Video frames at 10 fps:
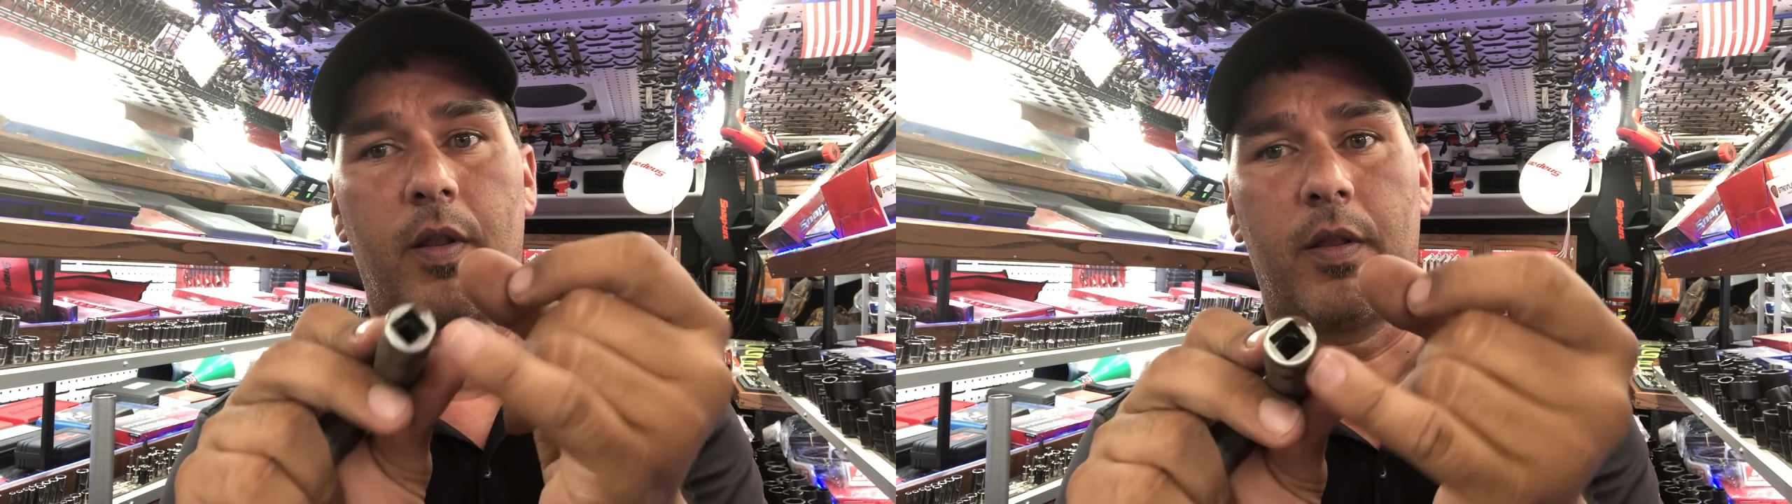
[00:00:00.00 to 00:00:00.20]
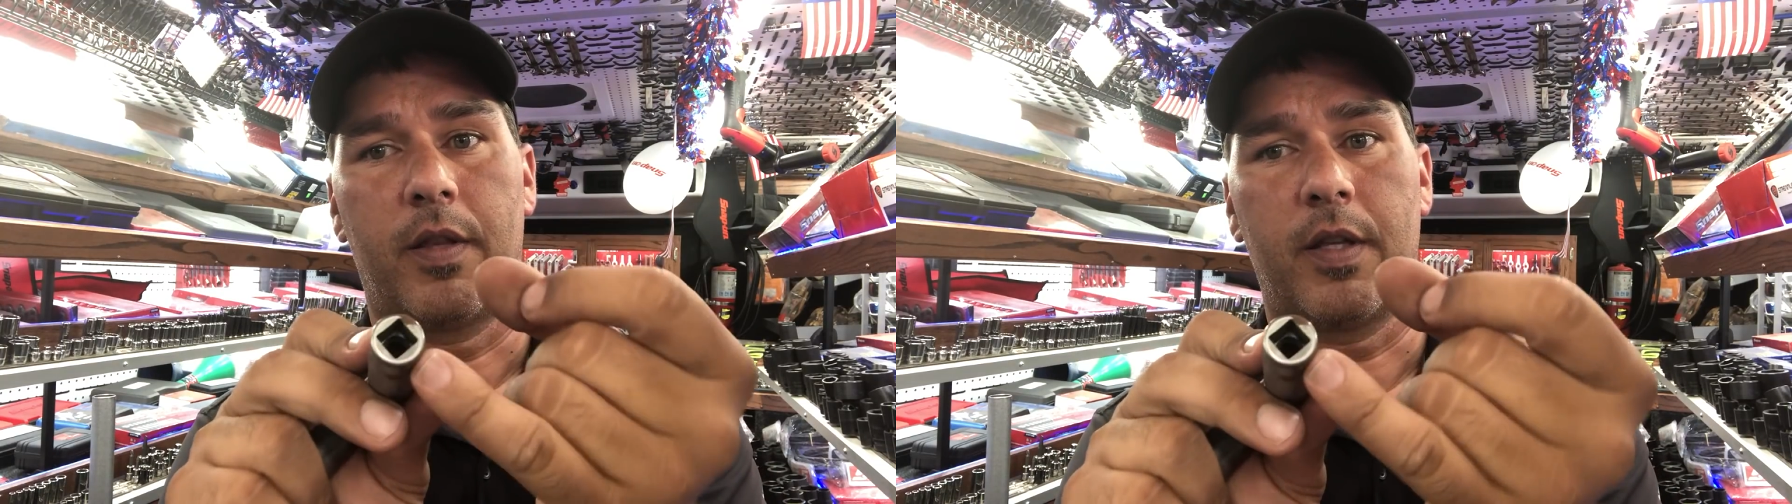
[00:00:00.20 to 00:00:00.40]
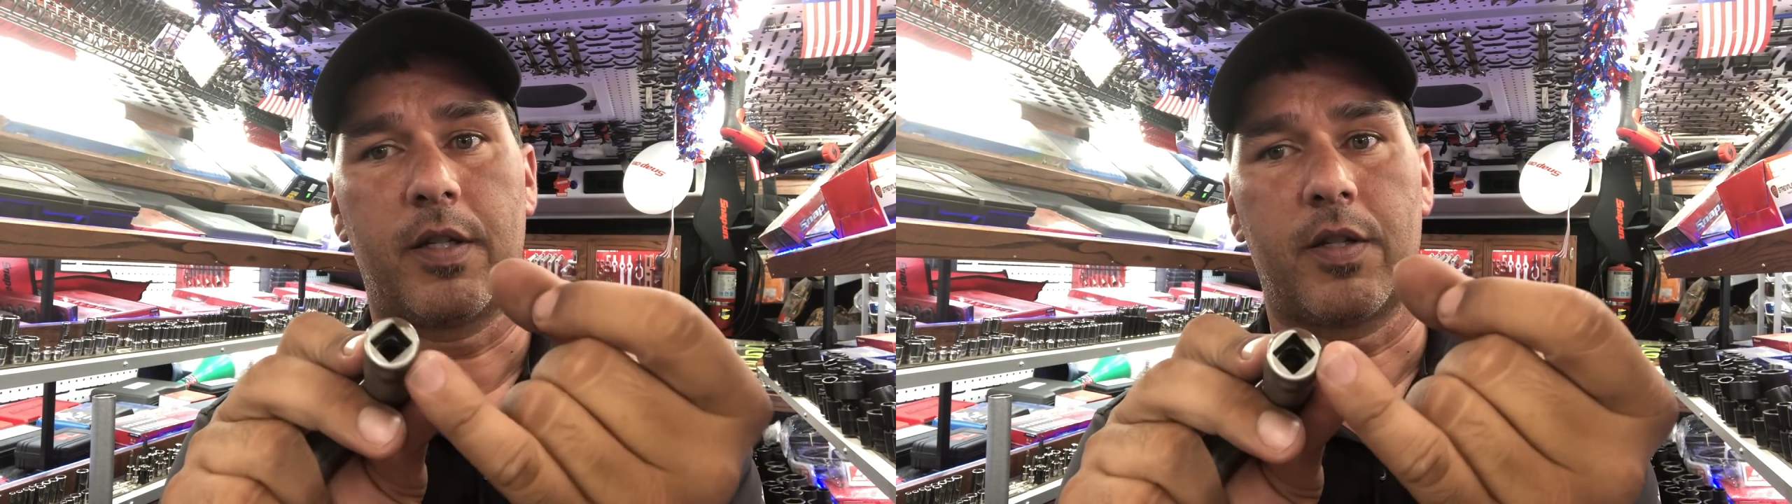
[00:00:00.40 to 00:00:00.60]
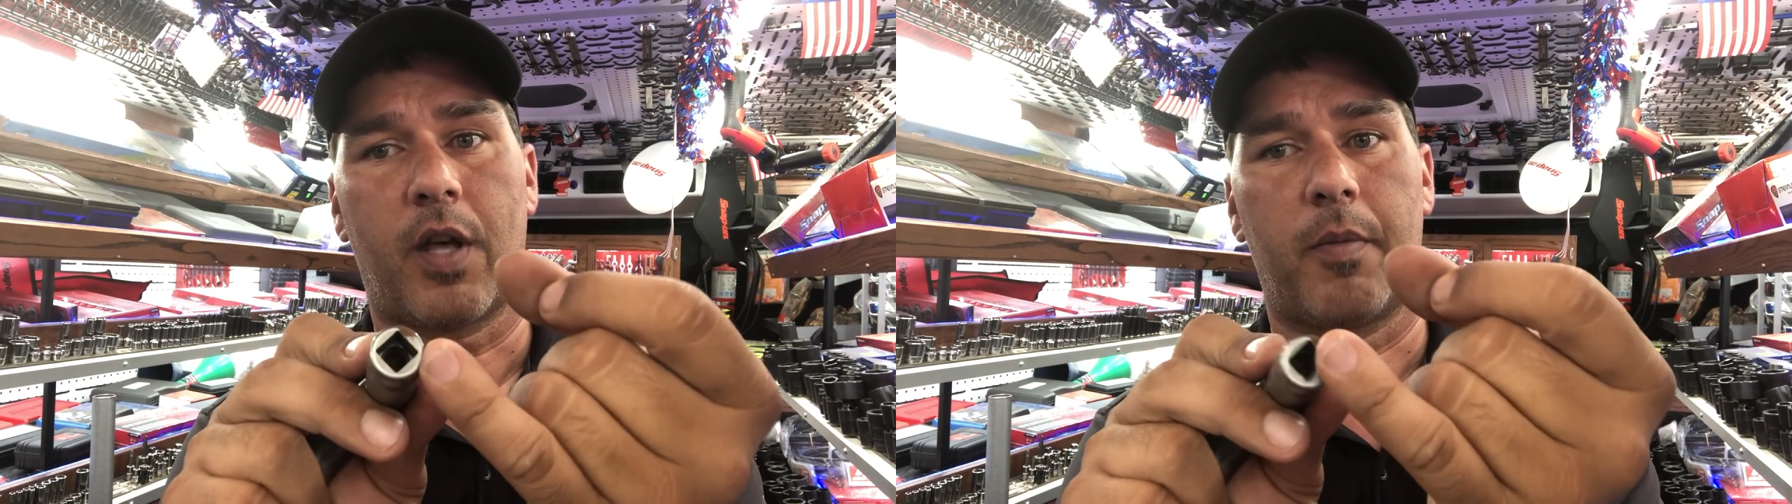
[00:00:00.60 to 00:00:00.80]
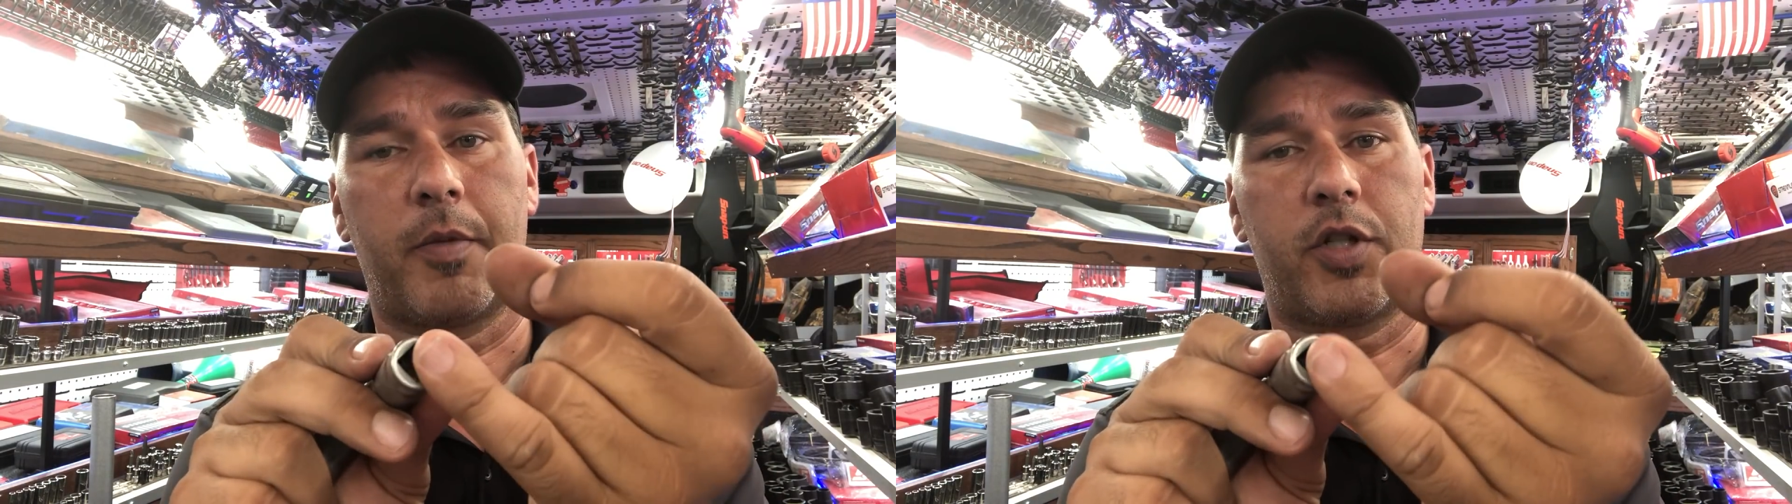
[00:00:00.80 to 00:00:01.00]
This is
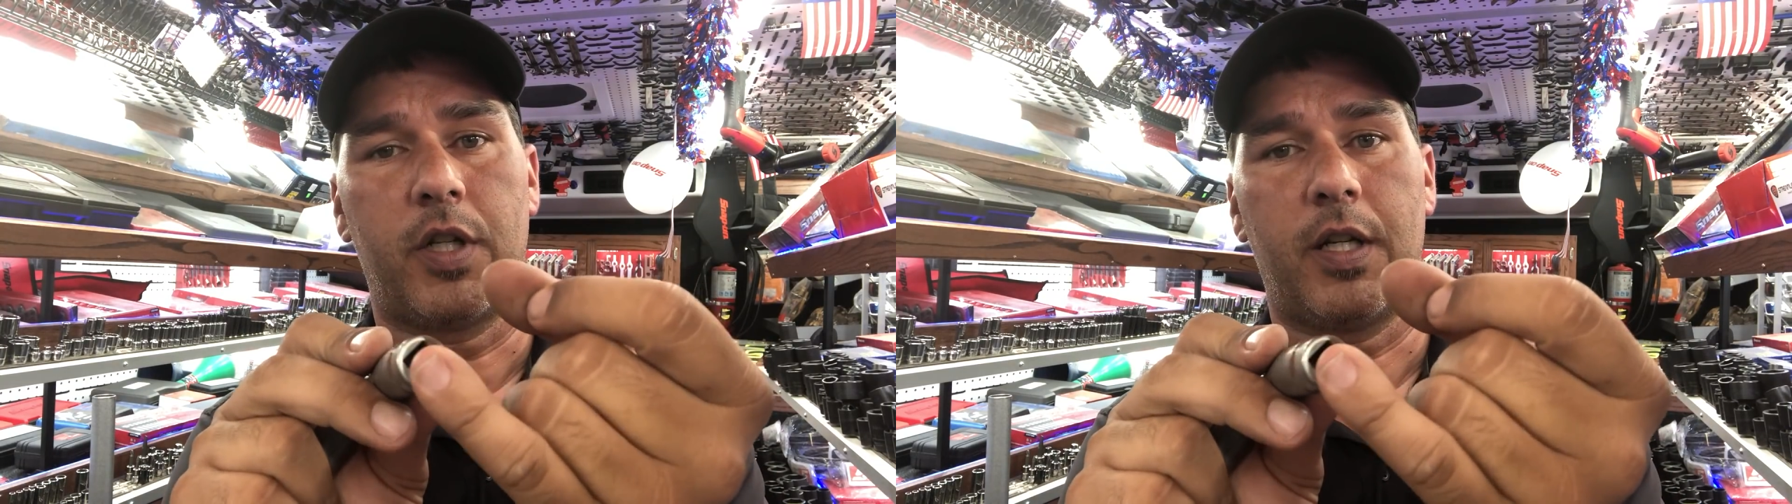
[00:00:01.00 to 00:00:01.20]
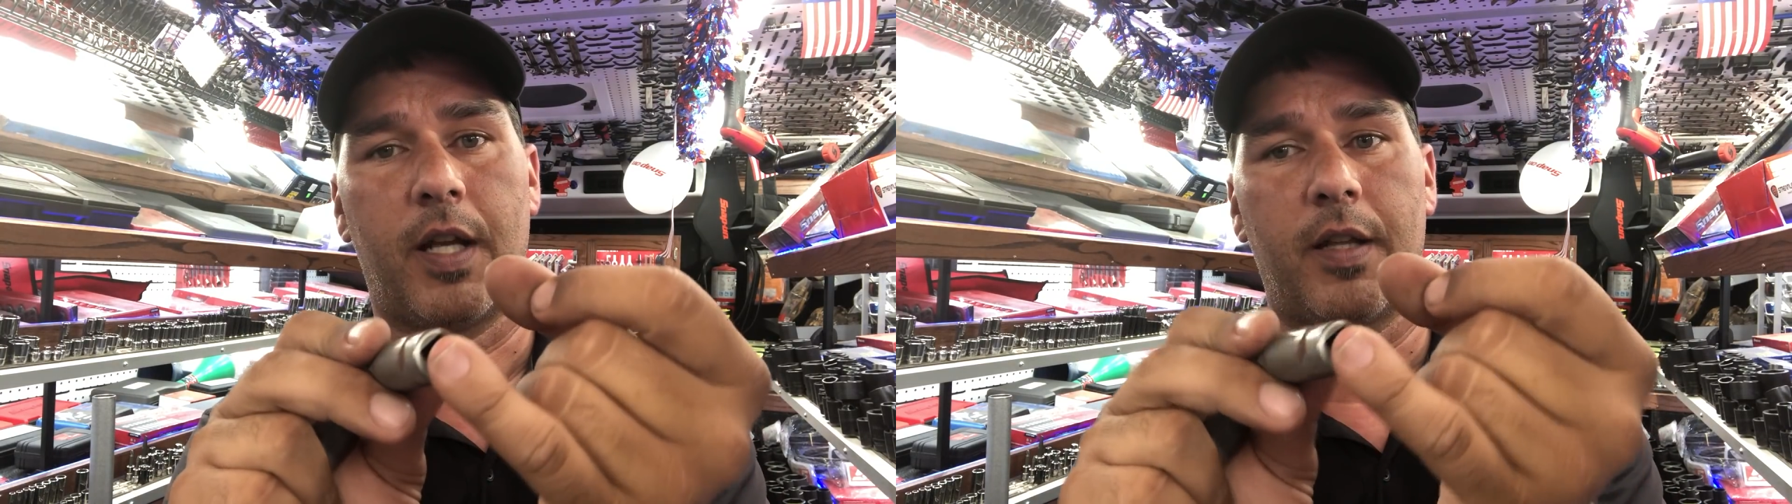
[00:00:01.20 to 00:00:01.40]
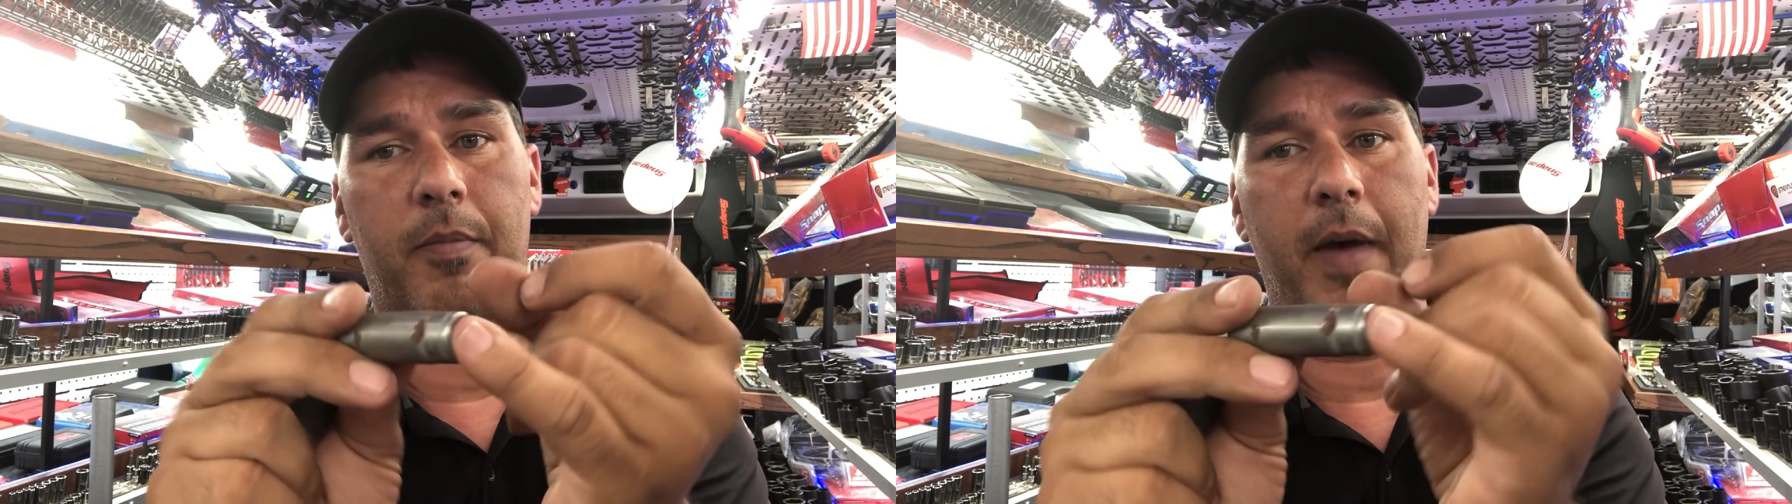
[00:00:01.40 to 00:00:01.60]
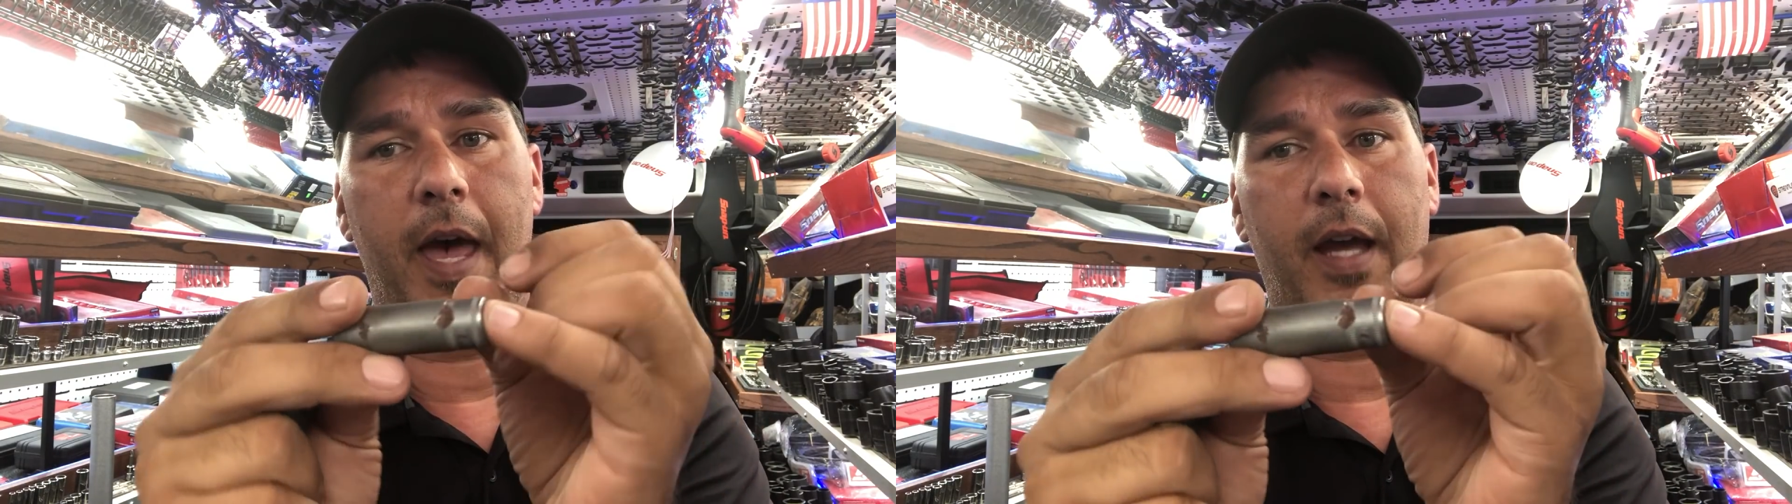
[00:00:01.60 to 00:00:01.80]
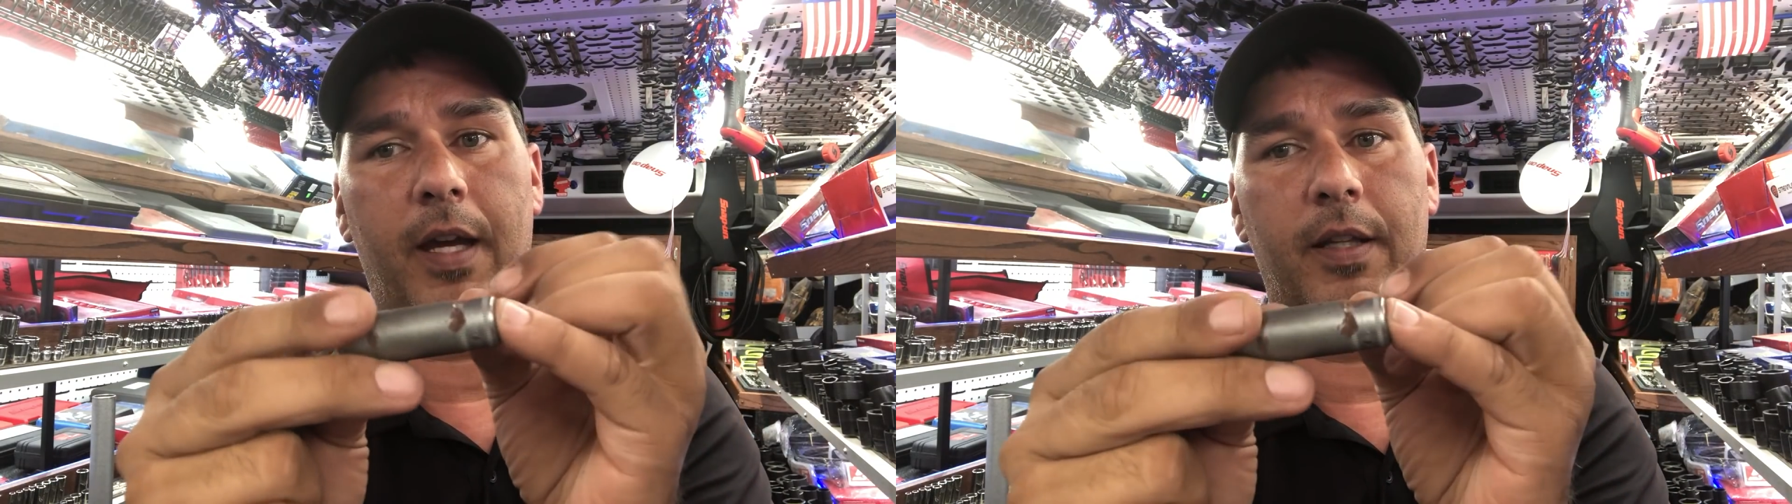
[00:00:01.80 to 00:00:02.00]
all machined on the back,